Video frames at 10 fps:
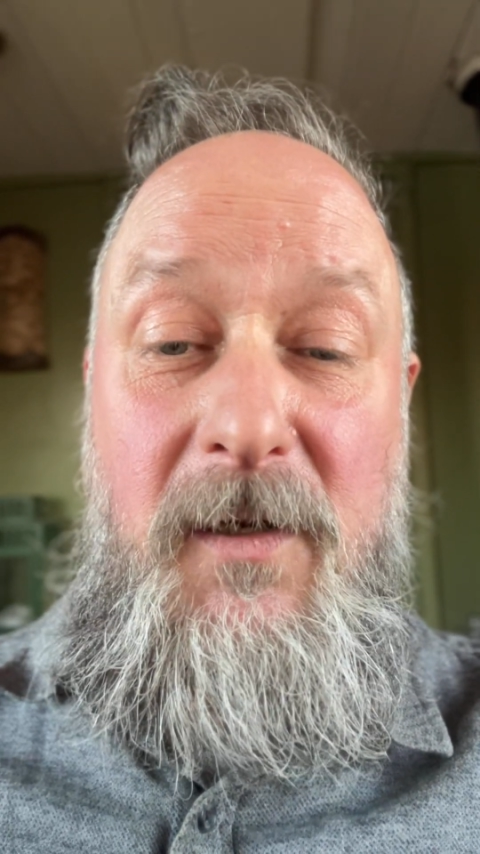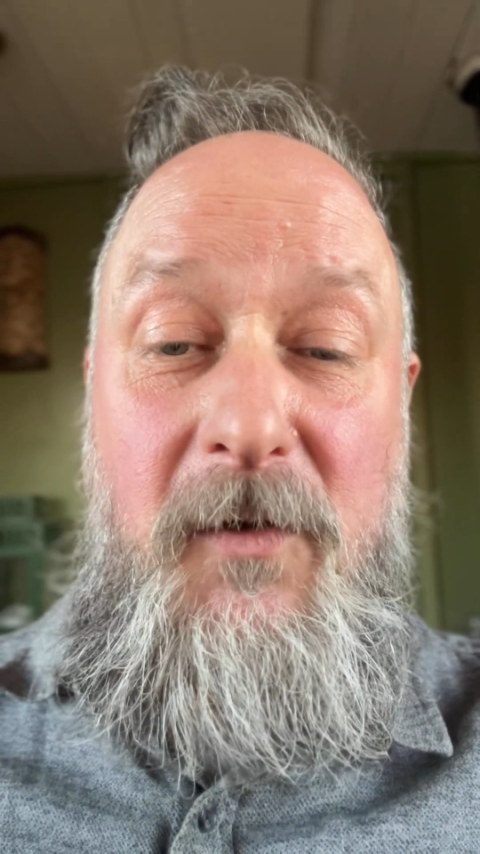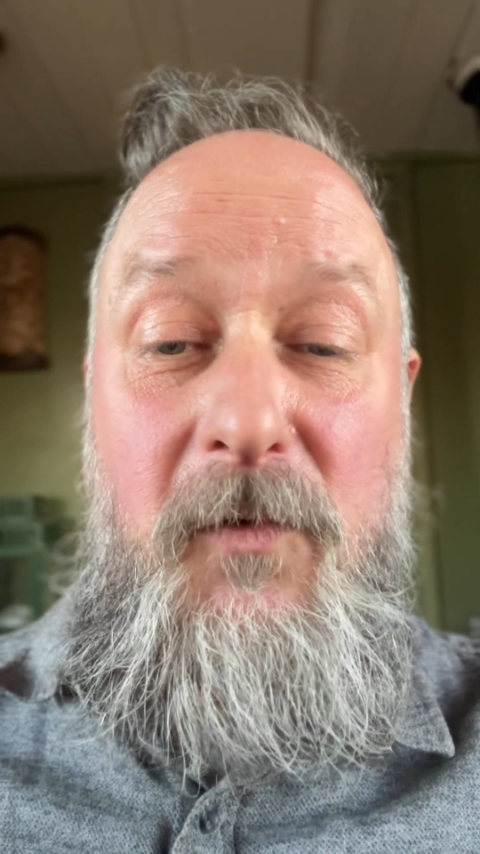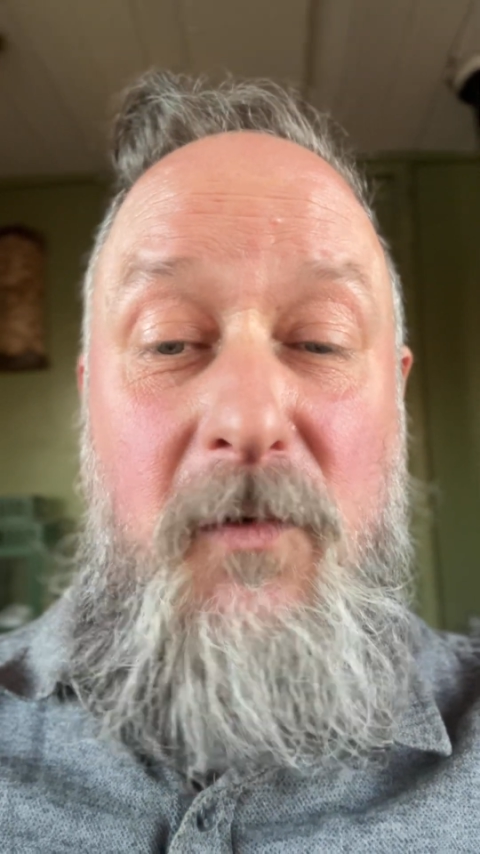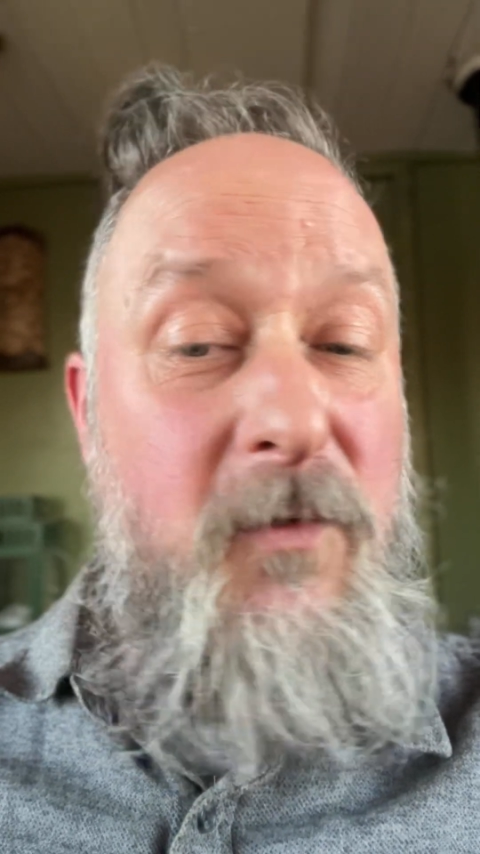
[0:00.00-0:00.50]

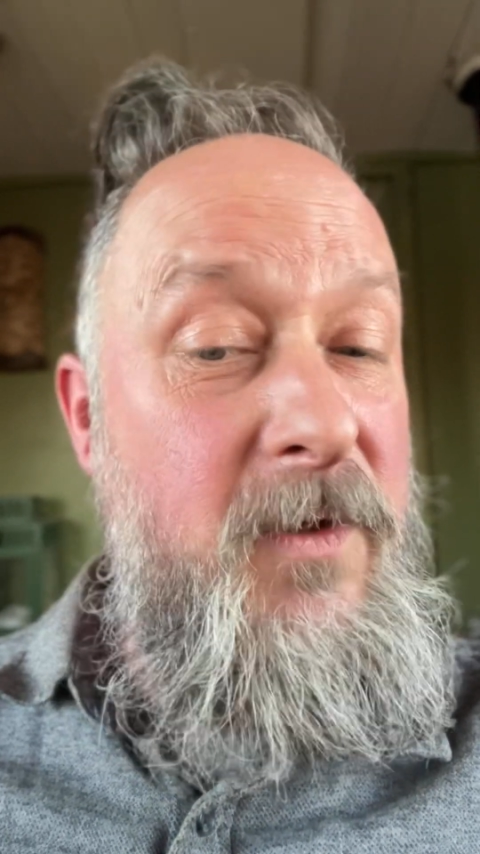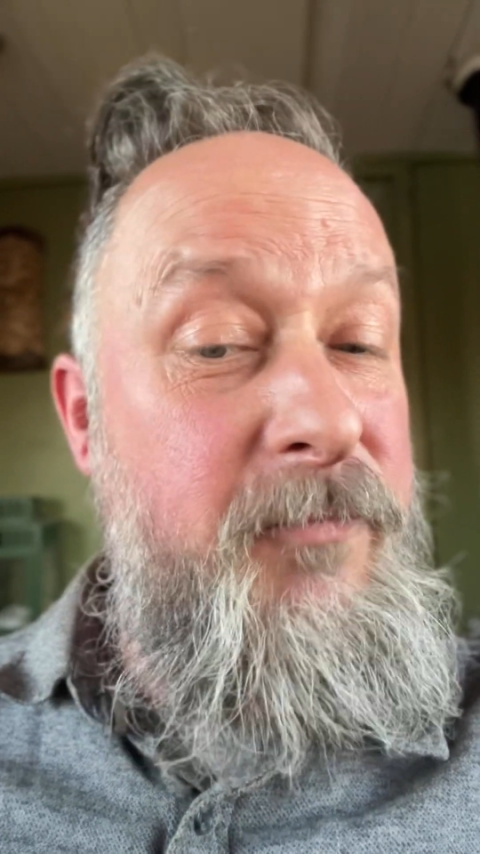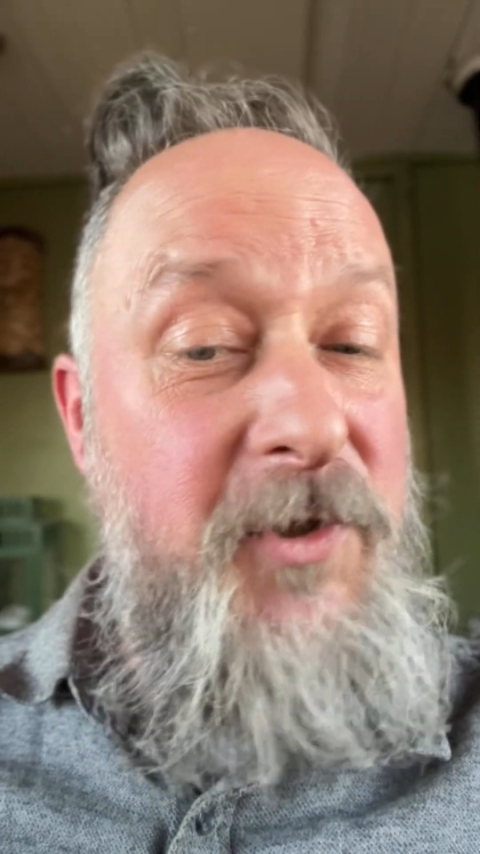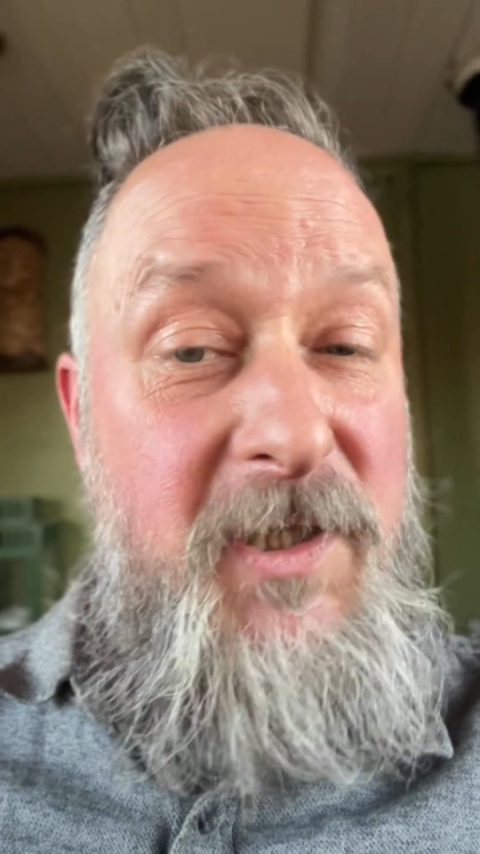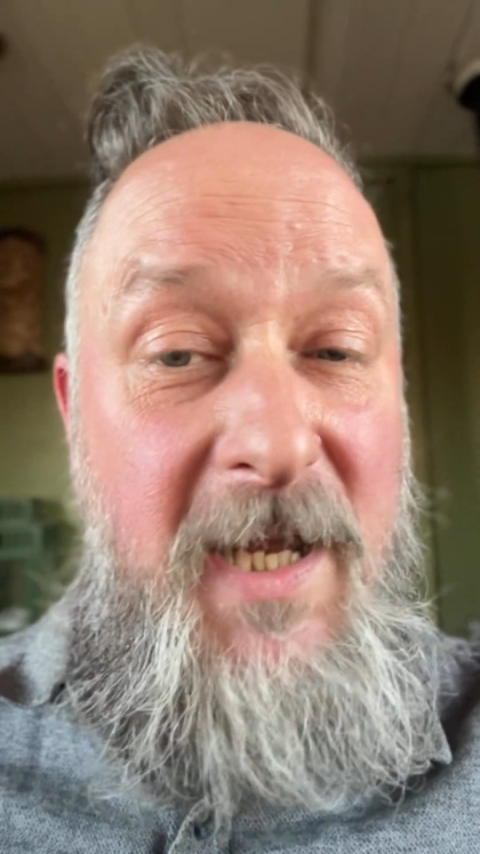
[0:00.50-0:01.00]
or the
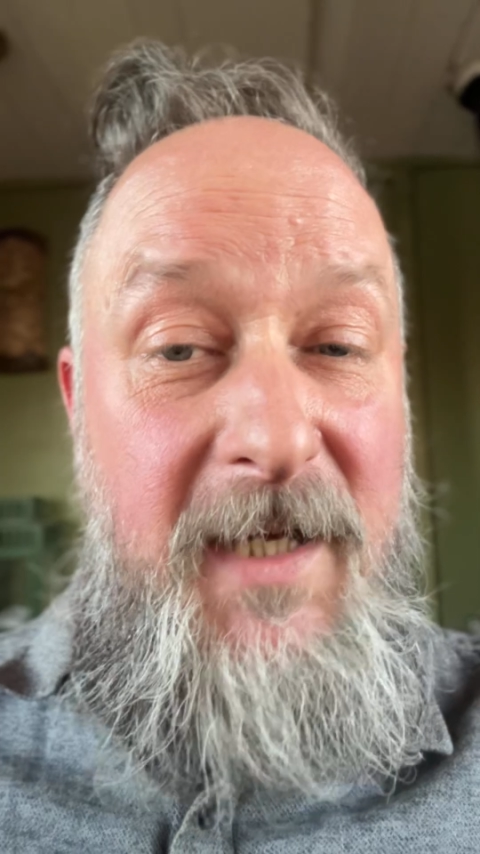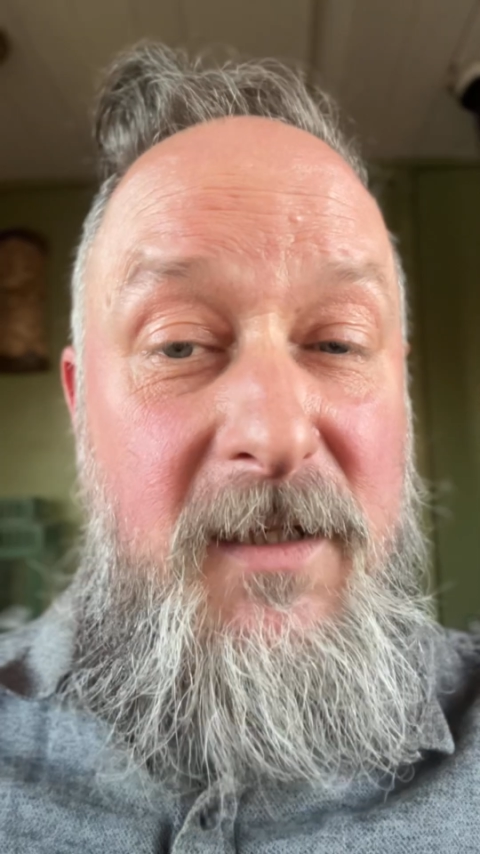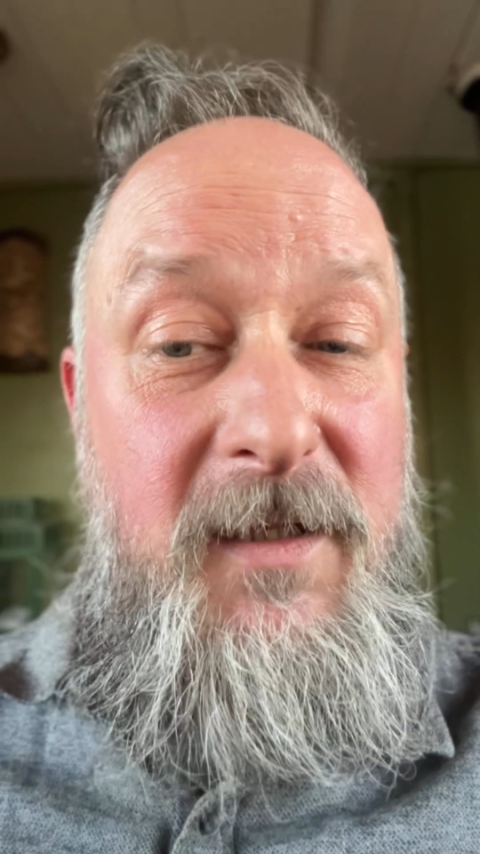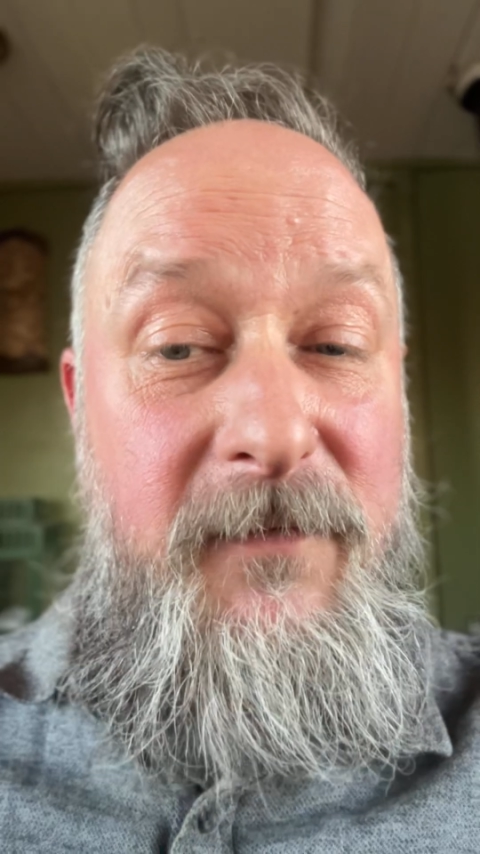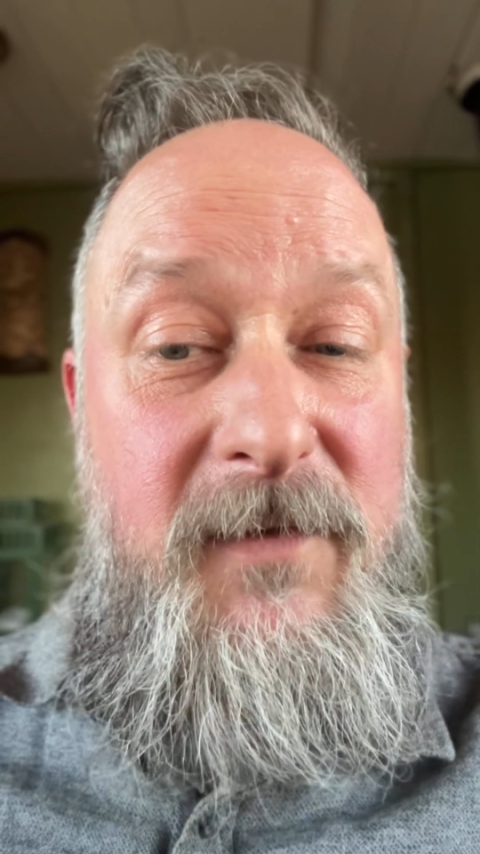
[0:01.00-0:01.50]

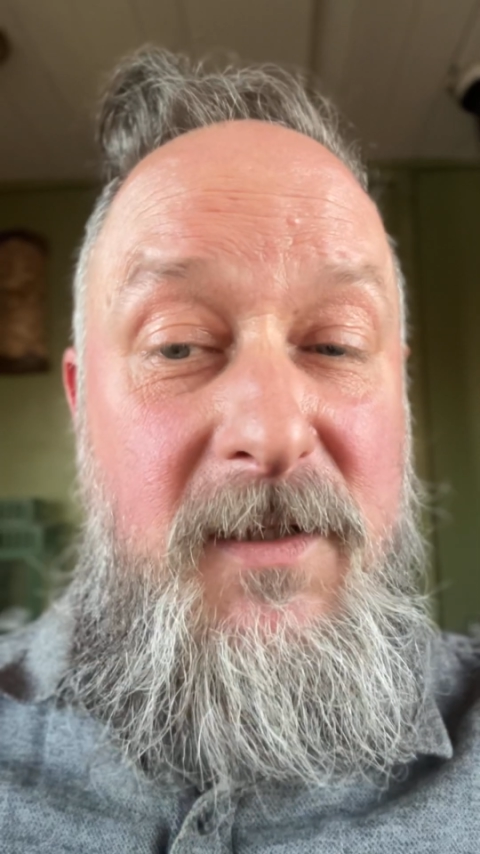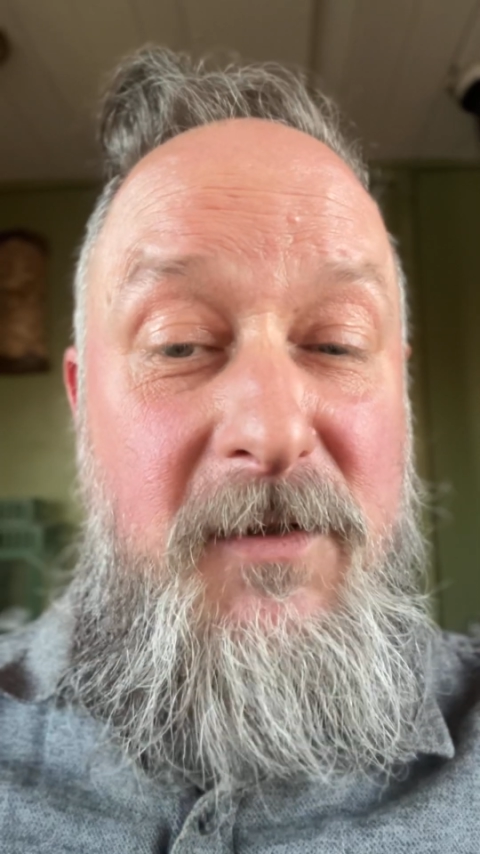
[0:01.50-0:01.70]
protective